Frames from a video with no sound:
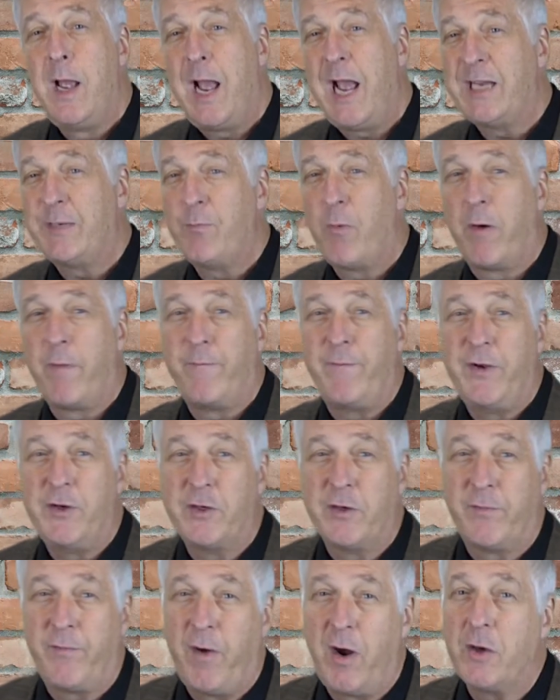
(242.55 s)
As more
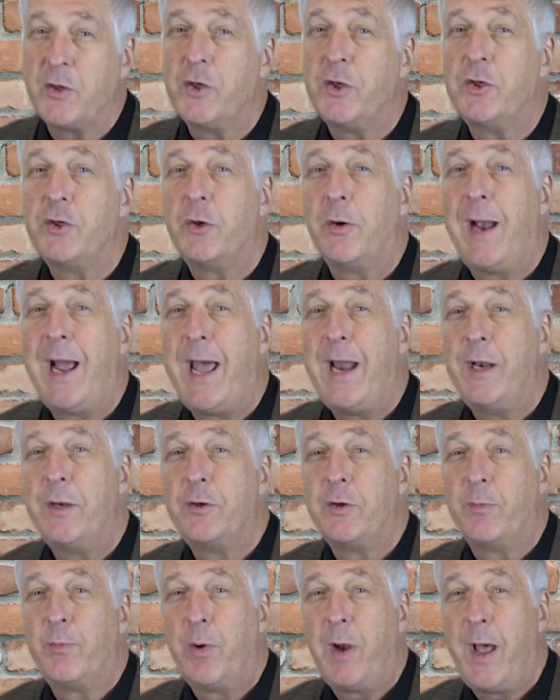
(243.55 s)
feature functions are added
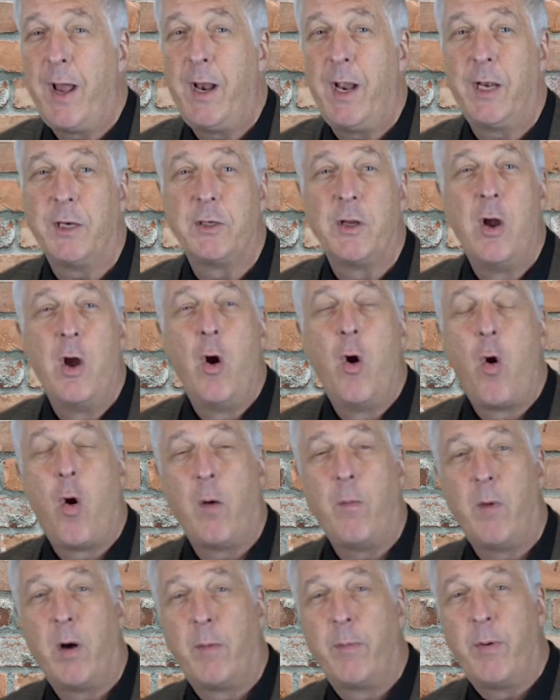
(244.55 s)
to a product
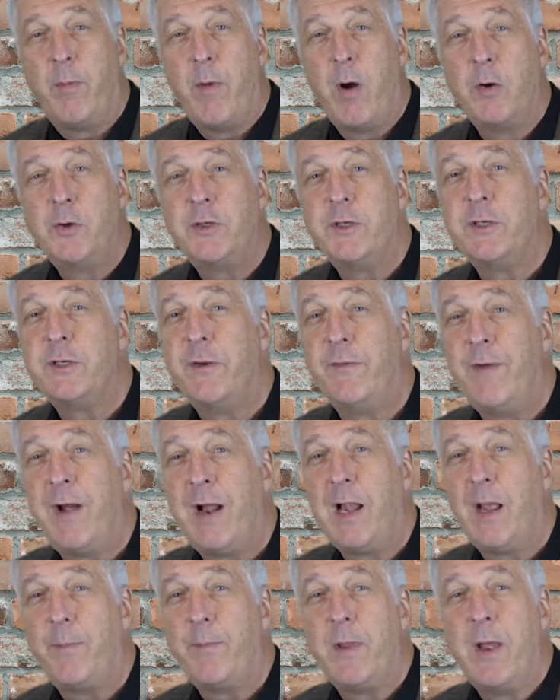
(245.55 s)
or more promotions
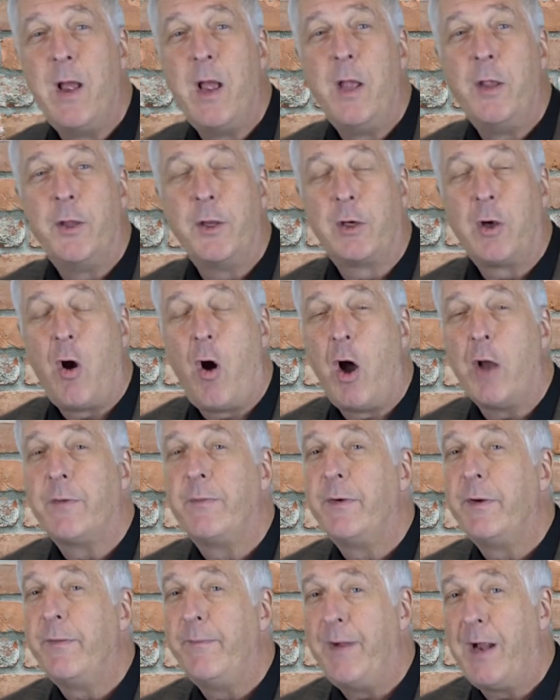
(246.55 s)
develop, the cost
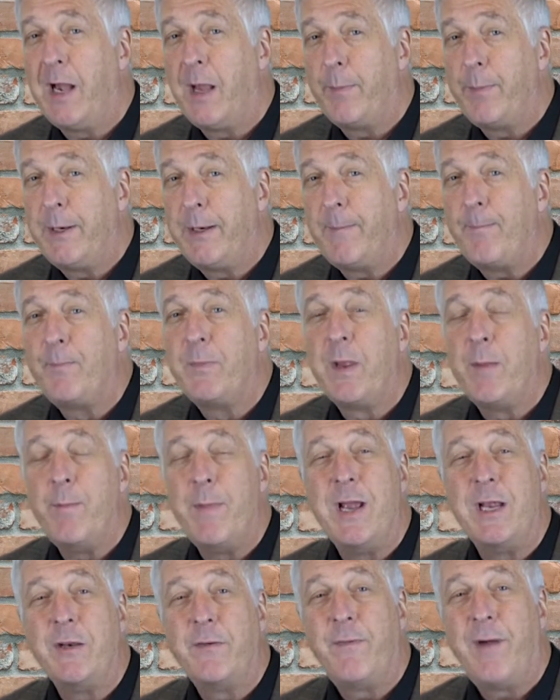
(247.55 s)
for developing,
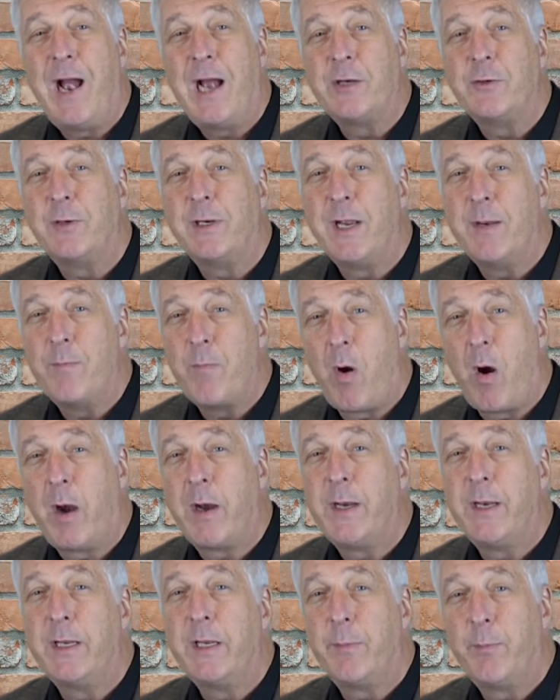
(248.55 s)
manufacturing, and
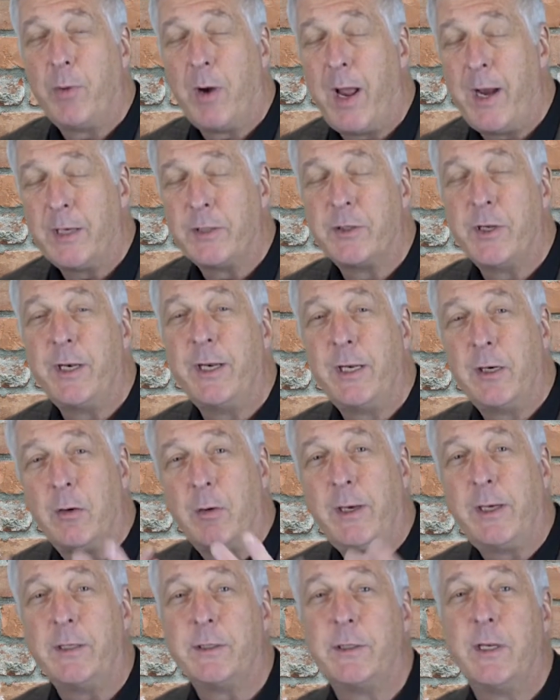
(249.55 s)
marketing the product is going to
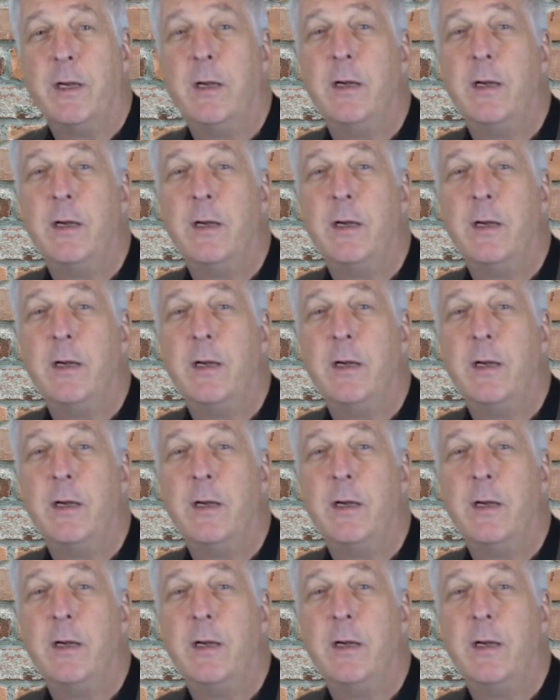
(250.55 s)
increase.